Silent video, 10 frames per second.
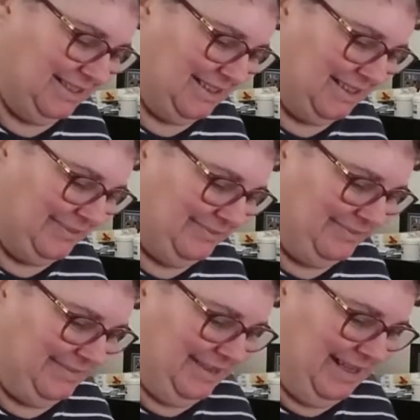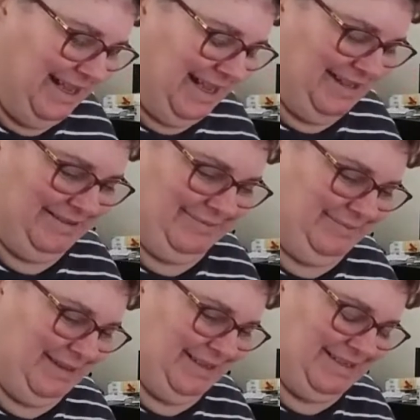um, yeah,
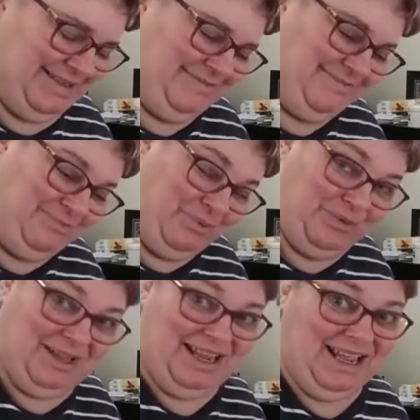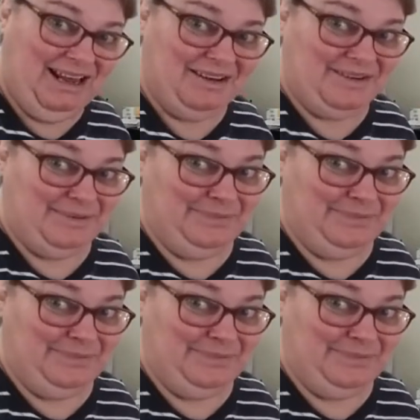but will they get it?